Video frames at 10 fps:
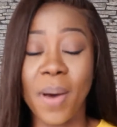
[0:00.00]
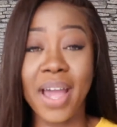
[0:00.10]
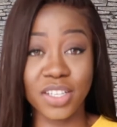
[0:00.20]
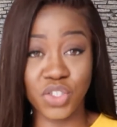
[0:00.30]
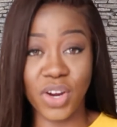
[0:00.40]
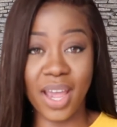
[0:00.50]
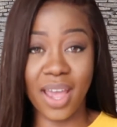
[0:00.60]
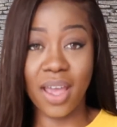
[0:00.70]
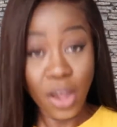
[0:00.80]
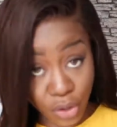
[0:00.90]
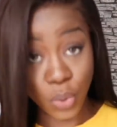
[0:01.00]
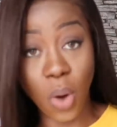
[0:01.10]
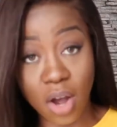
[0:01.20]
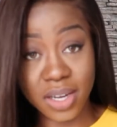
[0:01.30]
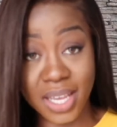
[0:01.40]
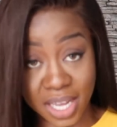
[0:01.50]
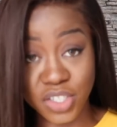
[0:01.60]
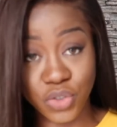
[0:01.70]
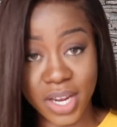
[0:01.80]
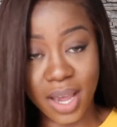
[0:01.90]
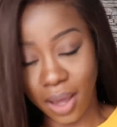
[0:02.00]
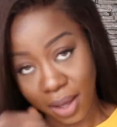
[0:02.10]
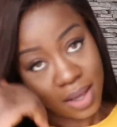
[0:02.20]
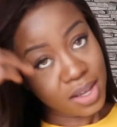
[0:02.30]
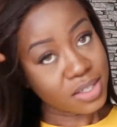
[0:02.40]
buying straight hair, you are gonna get straight hair.